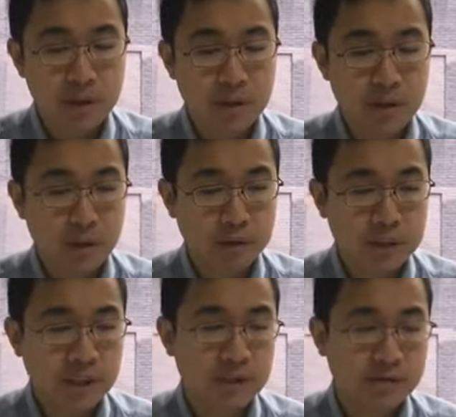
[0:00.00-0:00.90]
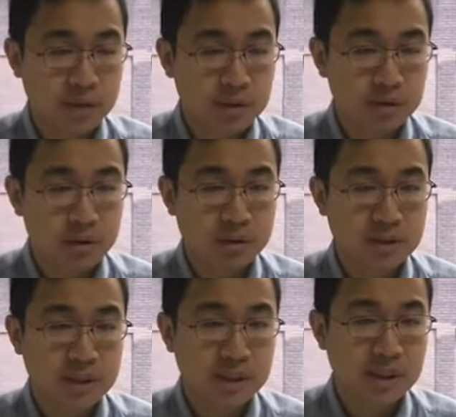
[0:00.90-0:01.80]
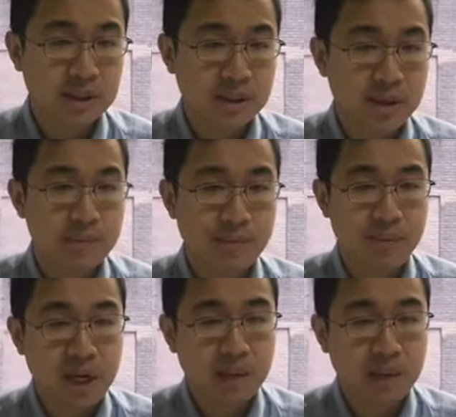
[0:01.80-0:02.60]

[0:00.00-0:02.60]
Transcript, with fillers: those individuals may